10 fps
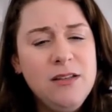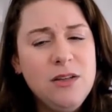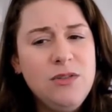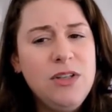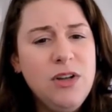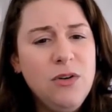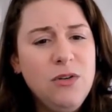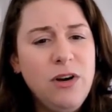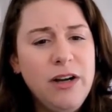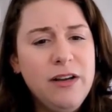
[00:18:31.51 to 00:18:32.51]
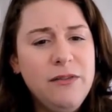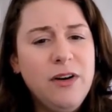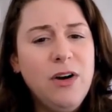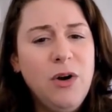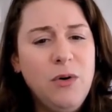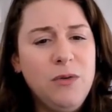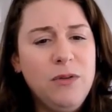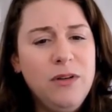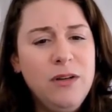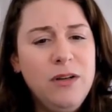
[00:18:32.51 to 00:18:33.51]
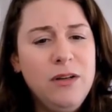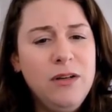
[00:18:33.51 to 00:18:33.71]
So to no credit of our own,